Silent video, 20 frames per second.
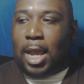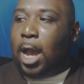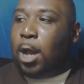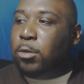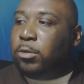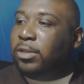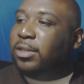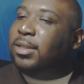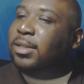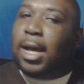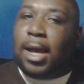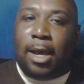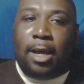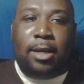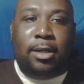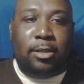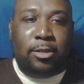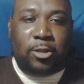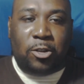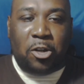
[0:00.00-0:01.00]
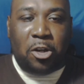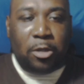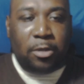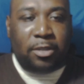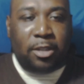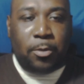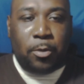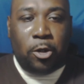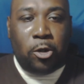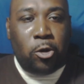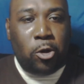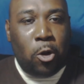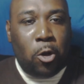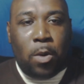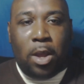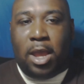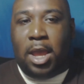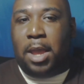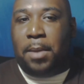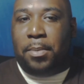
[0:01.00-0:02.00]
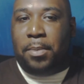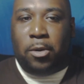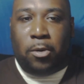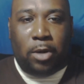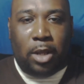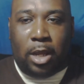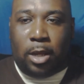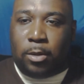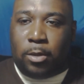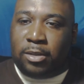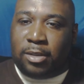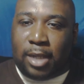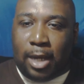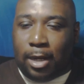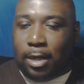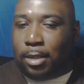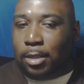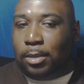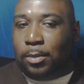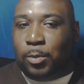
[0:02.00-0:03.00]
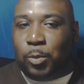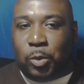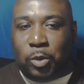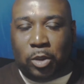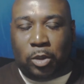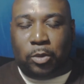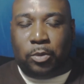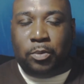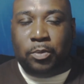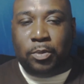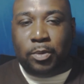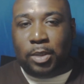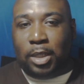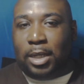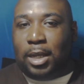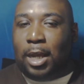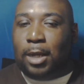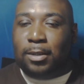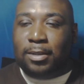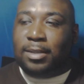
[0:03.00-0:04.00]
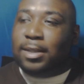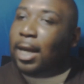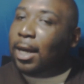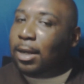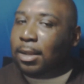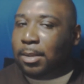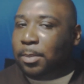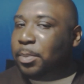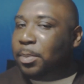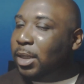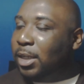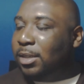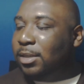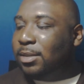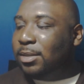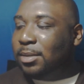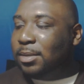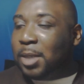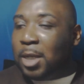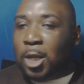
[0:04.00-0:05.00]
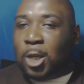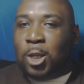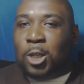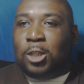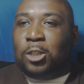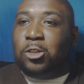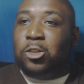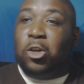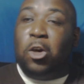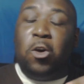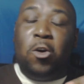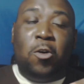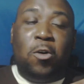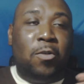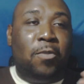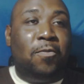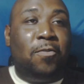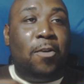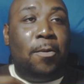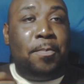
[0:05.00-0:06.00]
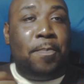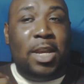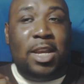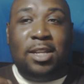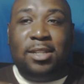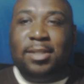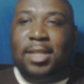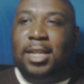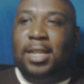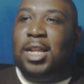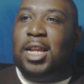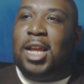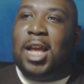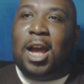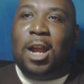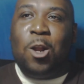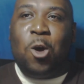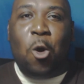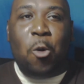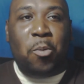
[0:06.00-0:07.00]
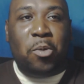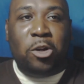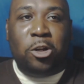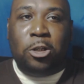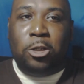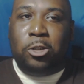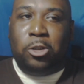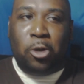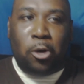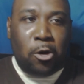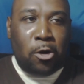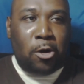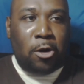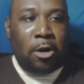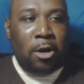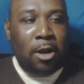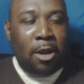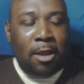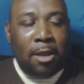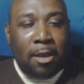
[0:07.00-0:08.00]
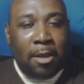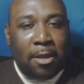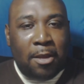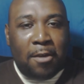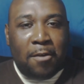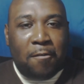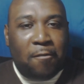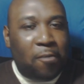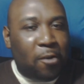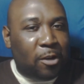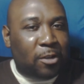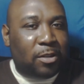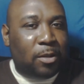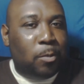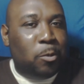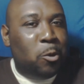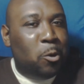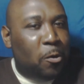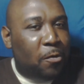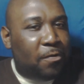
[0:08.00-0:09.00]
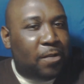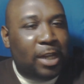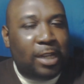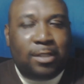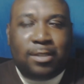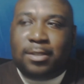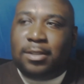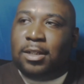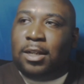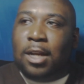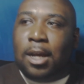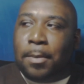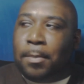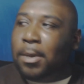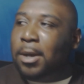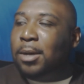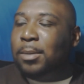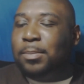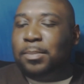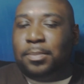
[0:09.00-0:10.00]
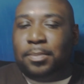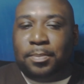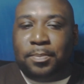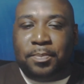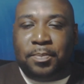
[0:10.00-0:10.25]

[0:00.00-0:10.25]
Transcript: outside. You know what I'm saying? We don't know what happened on the outside of the outside of the place. So for me, it's like it kind of opened the door for some new faces to come up